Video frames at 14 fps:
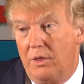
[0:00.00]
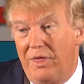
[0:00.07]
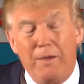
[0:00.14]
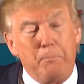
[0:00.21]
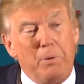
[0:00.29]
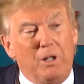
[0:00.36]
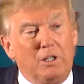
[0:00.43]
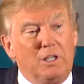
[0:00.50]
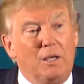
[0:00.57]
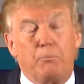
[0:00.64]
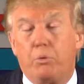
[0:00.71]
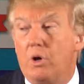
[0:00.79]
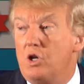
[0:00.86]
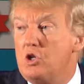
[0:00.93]
They're
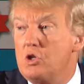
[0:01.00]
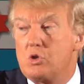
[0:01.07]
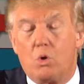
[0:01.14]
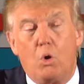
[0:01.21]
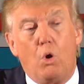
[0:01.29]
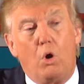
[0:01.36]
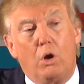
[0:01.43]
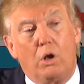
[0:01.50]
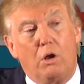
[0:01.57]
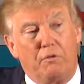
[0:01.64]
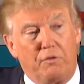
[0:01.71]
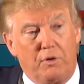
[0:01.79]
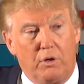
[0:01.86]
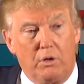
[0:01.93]
building bridges all
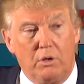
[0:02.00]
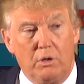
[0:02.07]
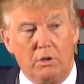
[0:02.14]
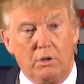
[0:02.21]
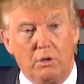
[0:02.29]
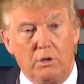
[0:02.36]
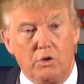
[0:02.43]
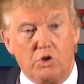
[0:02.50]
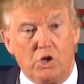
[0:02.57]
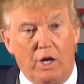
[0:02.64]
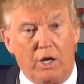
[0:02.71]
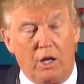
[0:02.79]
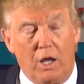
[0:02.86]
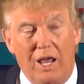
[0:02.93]
over
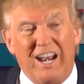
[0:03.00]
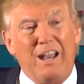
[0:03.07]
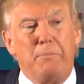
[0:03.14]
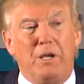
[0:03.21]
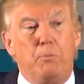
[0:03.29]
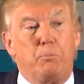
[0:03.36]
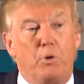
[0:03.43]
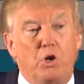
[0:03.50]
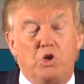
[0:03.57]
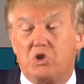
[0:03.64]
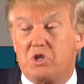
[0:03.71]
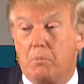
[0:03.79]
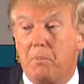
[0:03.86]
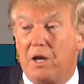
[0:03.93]
China. And I mean
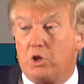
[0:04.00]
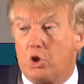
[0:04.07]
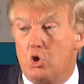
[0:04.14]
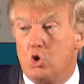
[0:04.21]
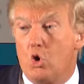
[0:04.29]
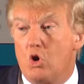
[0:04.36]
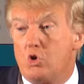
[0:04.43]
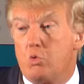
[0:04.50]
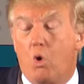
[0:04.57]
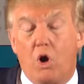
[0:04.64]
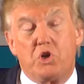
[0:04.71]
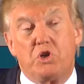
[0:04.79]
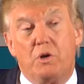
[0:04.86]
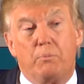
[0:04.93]
bridges that make the George
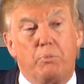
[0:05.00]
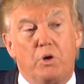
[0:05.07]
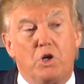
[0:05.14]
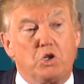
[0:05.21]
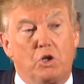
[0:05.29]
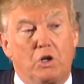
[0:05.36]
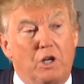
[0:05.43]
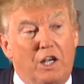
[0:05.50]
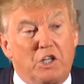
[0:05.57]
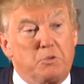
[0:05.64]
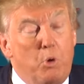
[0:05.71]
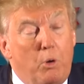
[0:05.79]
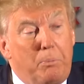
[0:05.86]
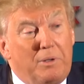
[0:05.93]
Washington Bridge look like
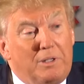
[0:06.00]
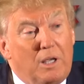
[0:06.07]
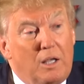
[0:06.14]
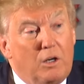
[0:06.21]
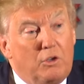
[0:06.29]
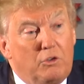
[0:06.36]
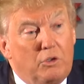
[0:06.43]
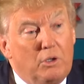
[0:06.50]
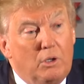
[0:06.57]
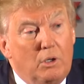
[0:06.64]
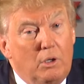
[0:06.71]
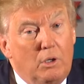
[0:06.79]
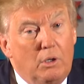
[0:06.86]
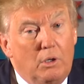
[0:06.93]
small potatoes.
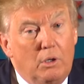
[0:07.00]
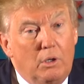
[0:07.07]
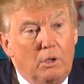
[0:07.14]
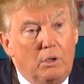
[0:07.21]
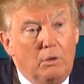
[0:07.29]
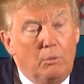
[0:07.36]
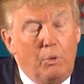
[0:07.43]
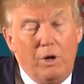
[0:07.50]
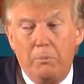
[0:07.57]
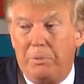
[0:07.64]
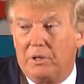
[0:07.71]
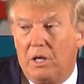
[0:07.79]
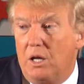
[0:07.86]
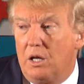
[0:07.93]
We don't
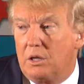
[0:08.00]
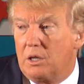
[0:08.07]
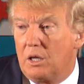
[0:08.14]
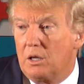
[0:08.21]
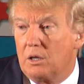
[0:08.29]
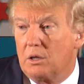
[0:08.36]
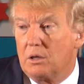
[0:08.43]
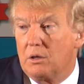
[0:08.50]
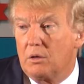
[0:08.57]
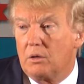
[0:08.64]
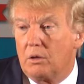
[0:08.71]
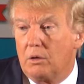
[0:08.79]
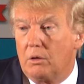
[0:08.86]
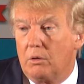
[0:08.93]
build anything.
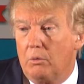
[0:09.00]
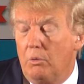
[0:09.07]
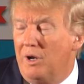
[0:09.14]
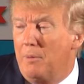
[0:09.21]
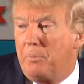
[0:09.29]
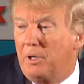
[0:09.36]
We're not